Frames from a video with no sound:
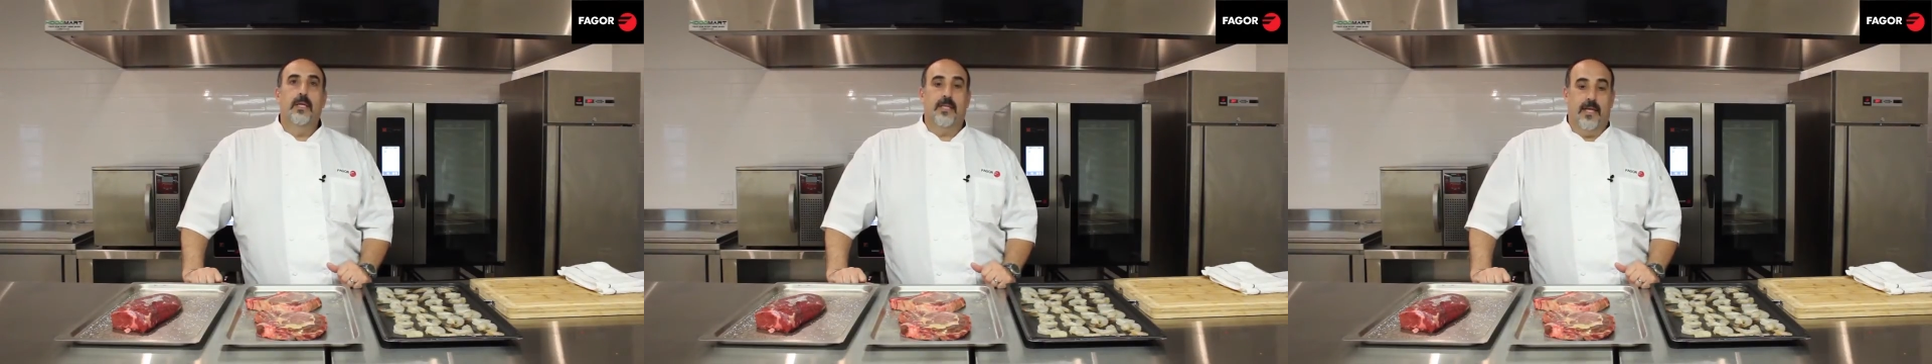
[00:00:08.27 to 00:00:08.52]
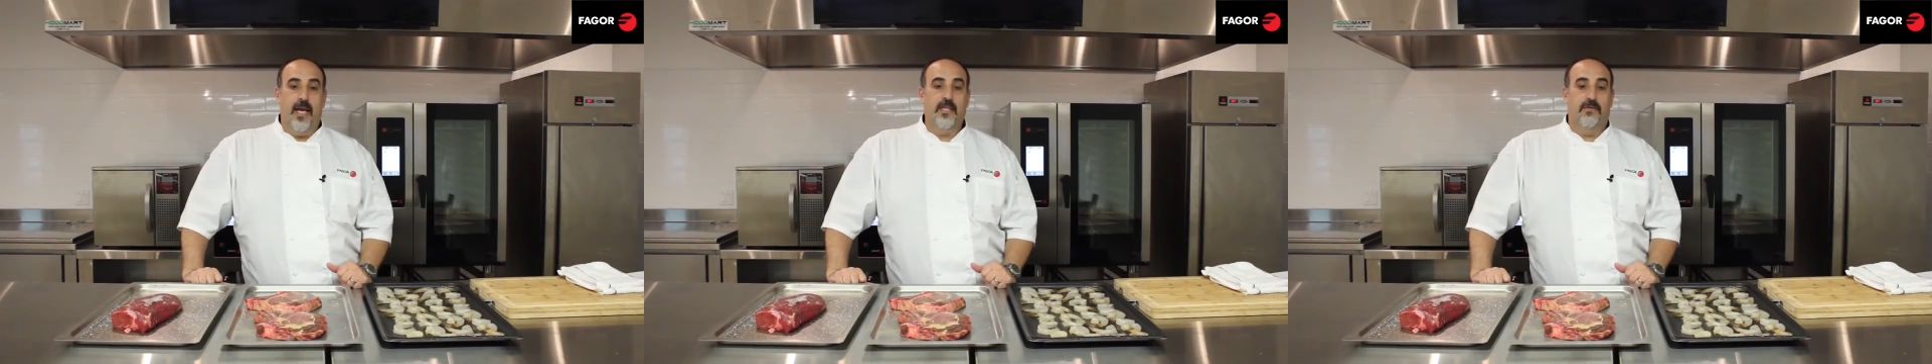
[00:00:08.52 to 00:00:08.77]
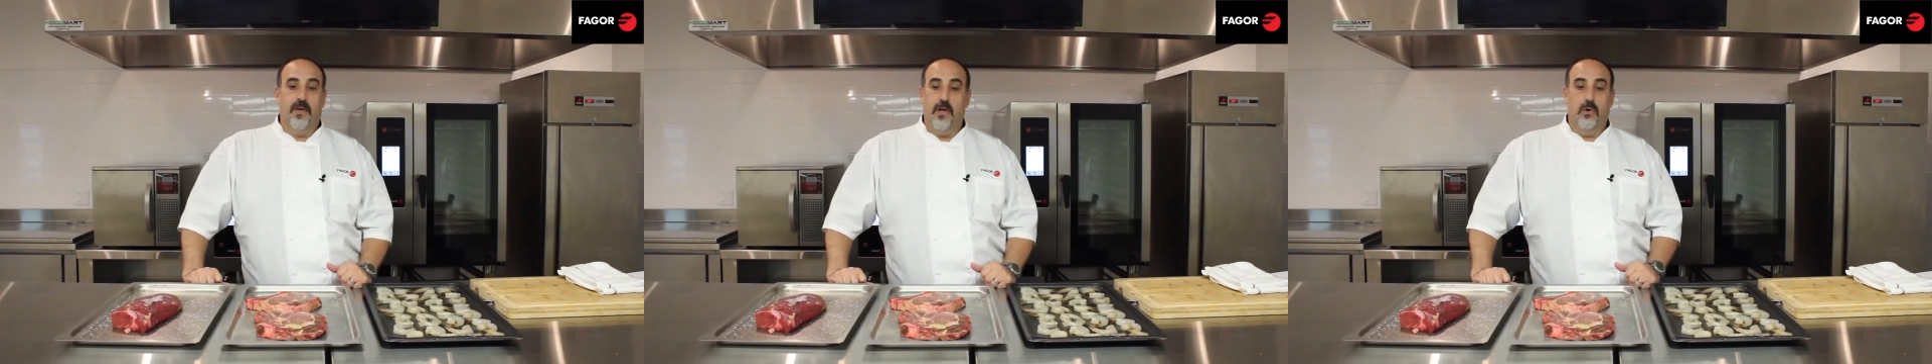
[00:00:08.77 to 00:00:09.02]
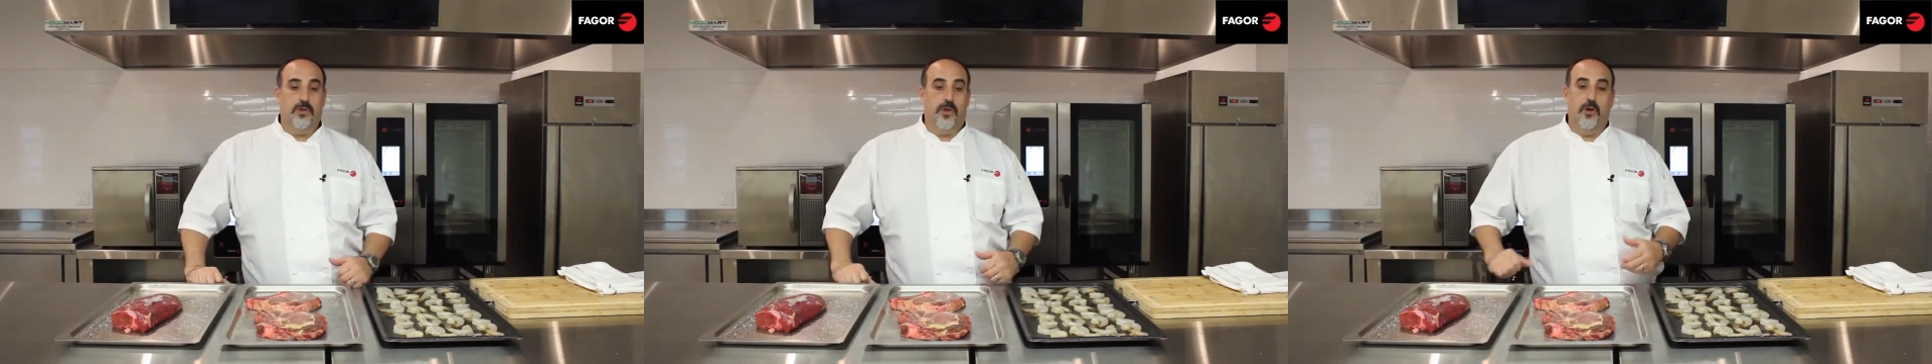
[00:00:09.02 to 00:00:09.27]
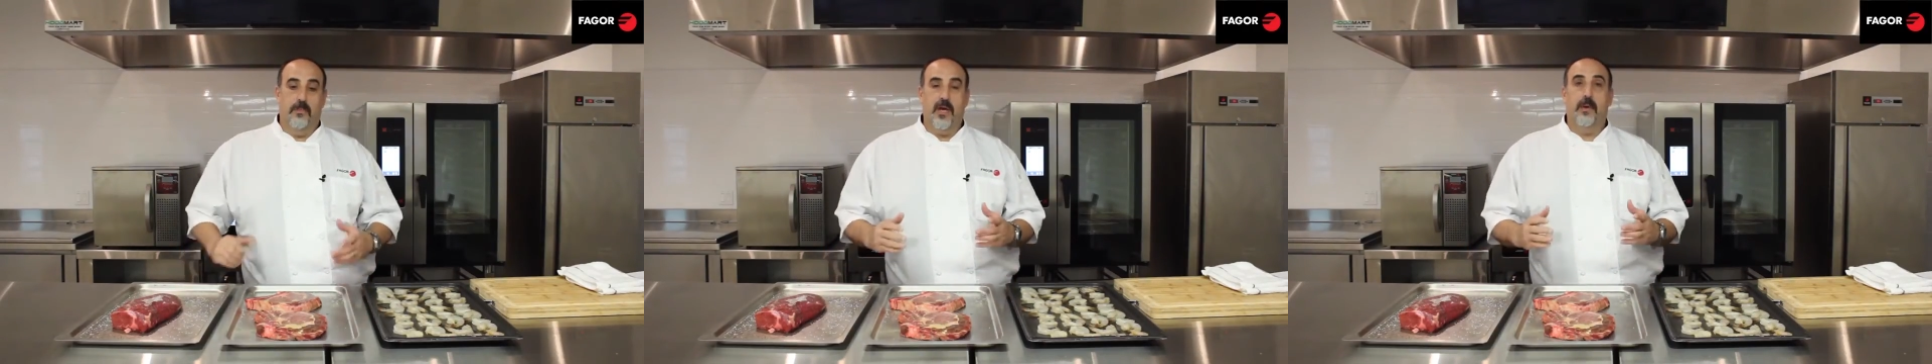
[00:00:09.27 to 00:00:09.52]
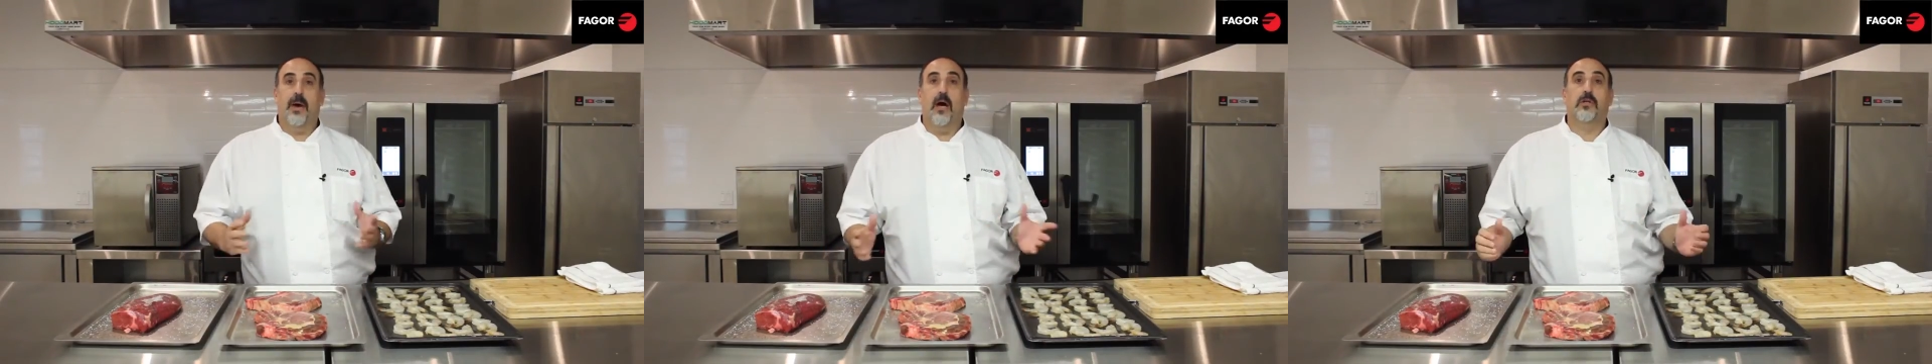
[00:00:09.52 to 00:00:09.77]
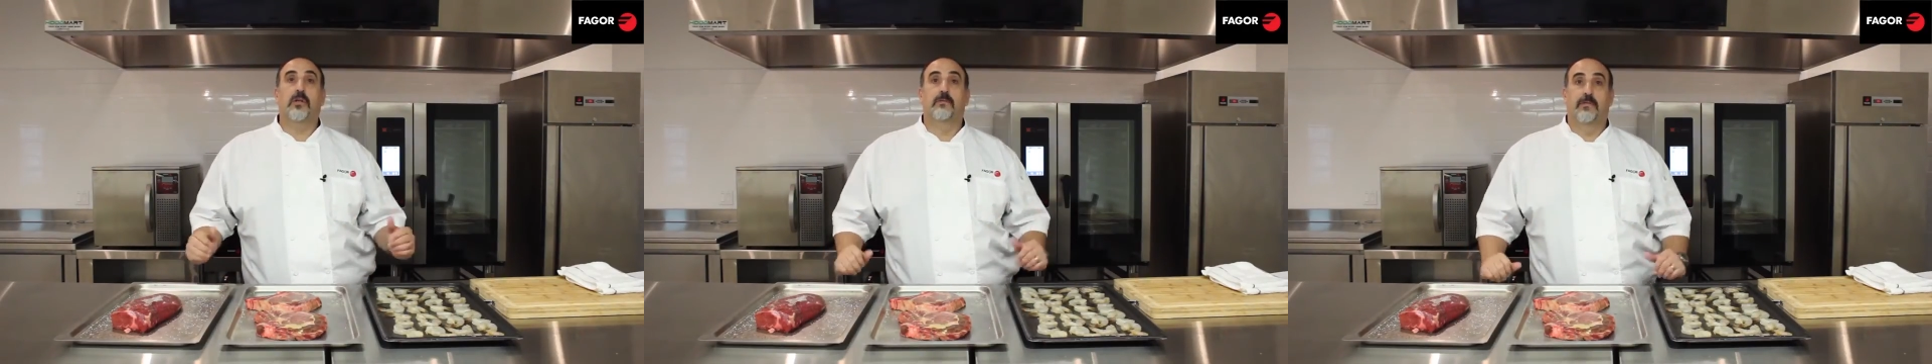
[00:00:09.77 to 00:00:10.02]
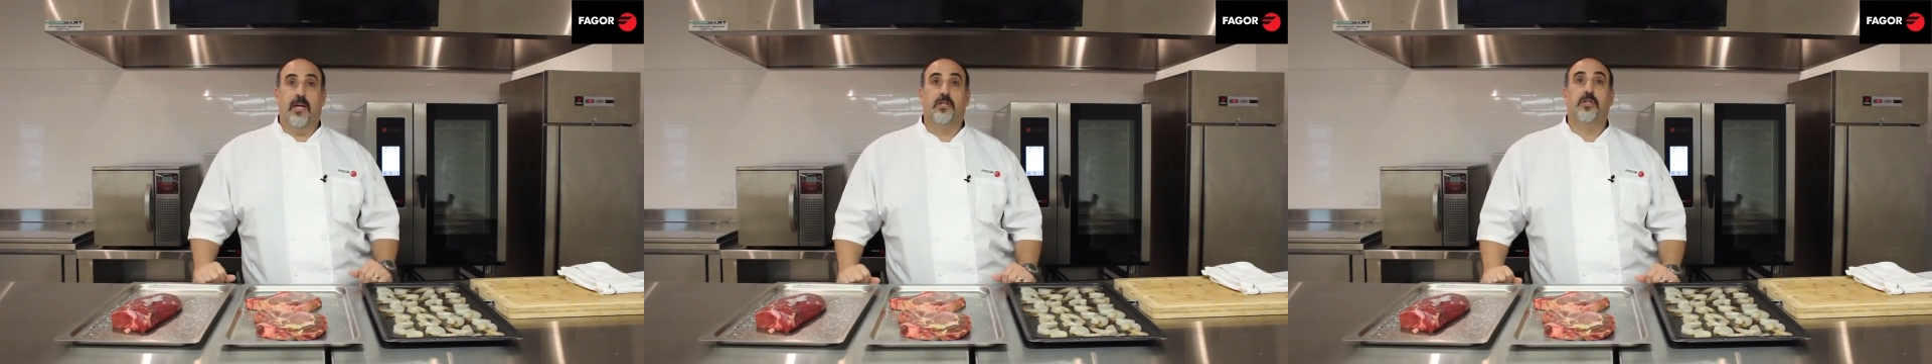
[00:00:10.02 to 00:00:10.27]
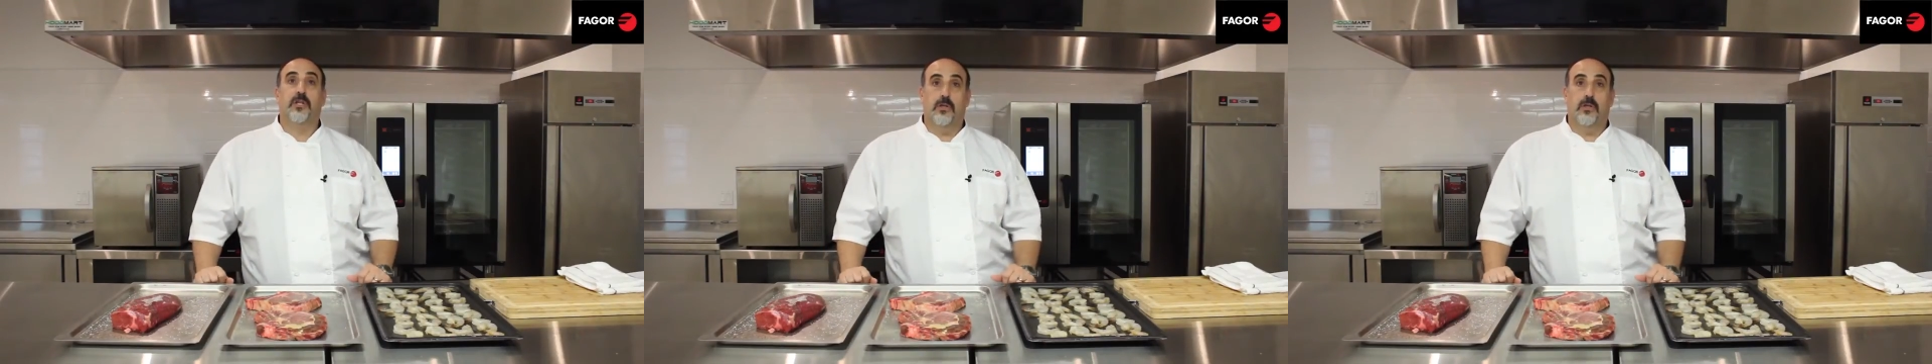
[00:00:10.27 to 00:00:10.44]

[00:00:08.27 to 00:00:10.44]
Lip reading: Today's video is going to be about convection